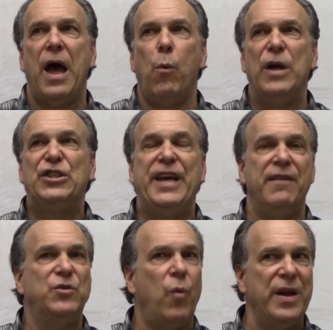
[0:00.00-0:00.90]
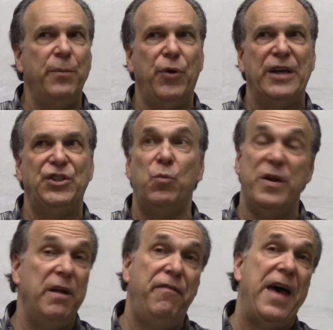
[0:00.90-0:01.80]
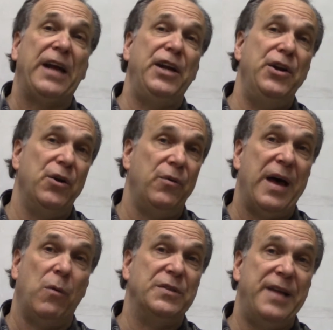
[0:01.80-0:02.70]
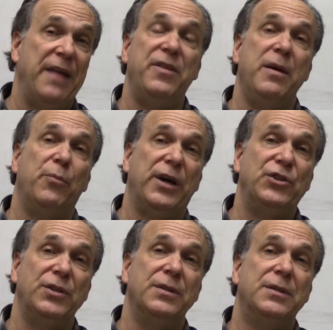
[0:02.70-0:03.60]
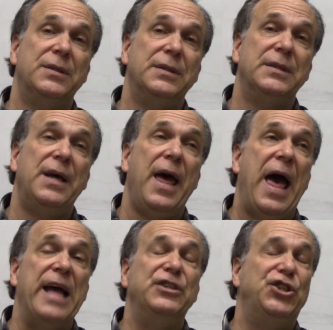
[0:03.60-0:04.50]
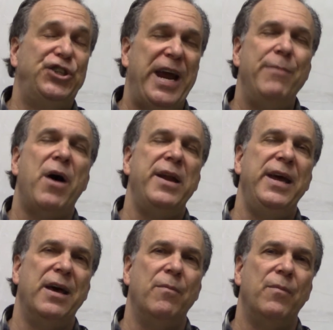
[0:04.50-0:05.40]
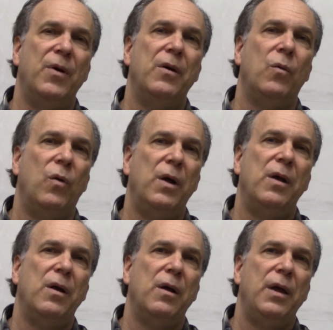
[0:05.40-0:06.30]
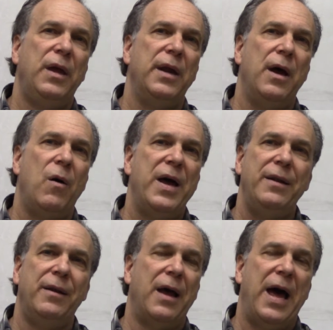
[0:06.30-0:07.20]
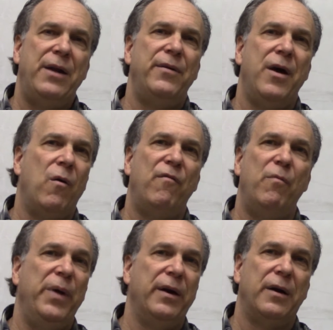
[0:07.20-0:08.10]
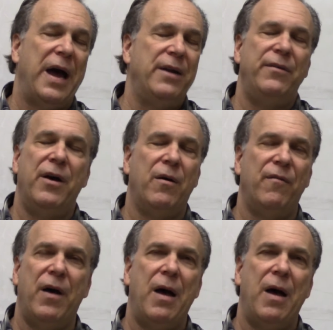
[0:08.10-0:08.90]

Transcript: Which gives one impression when in fact he knew that was not the impression. And shame on him. You know what? I don't know of a bigger, I don't know of,